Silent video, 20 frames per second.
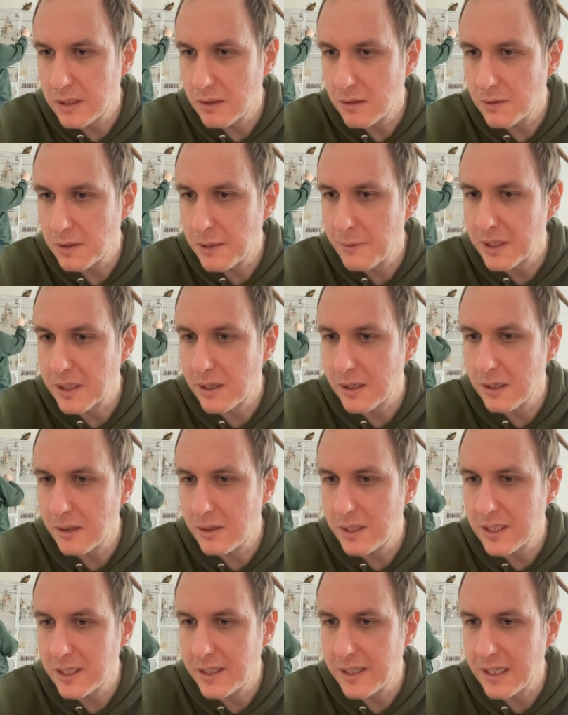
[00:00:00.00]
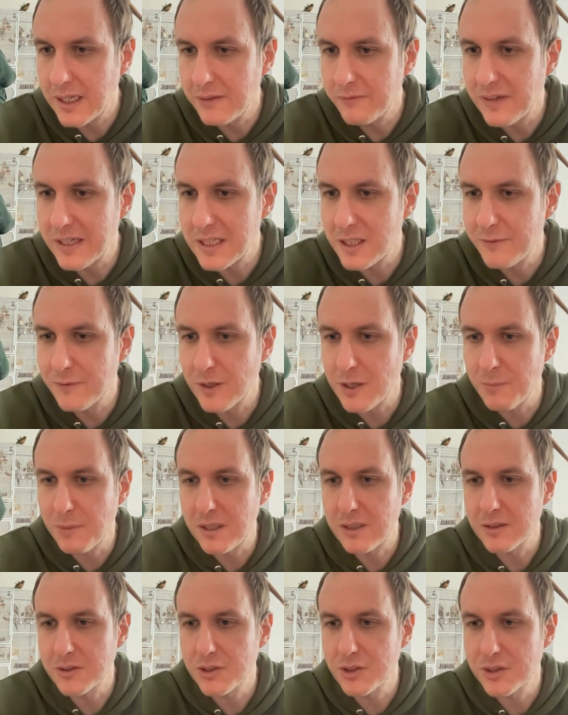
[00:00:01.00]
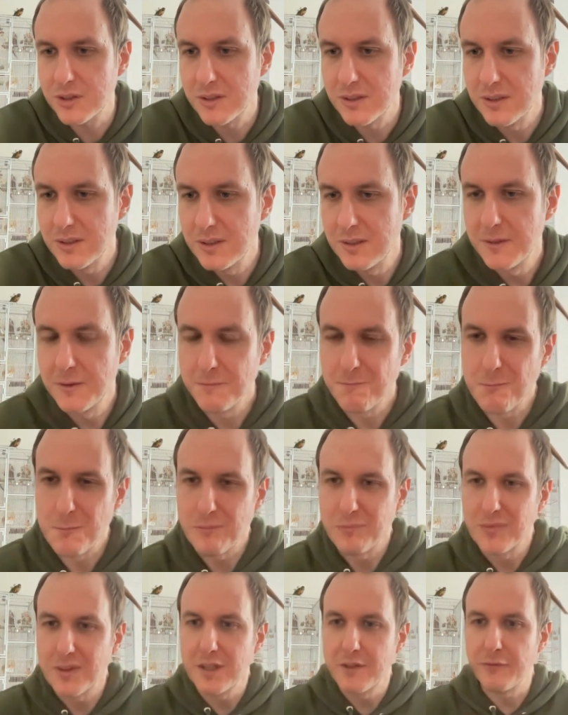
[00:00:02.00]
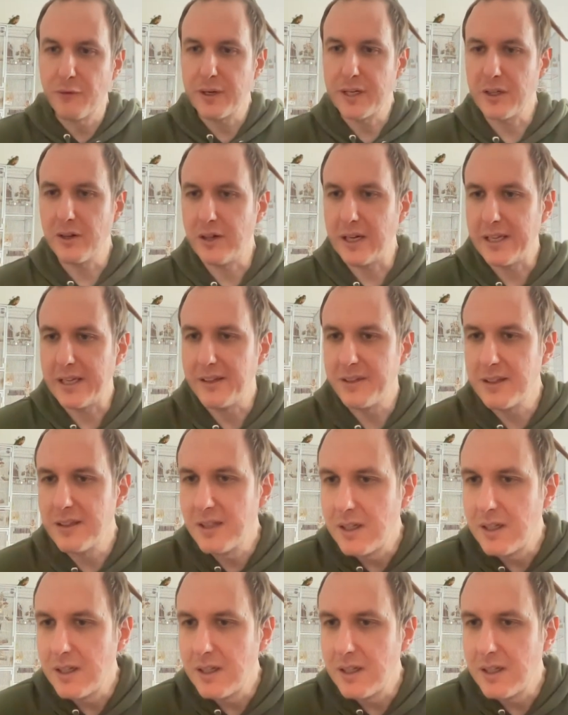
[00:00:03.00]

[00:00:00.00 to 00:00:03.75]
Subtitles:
Oh, there we go. I can like it there. Thank you very much. Very kind.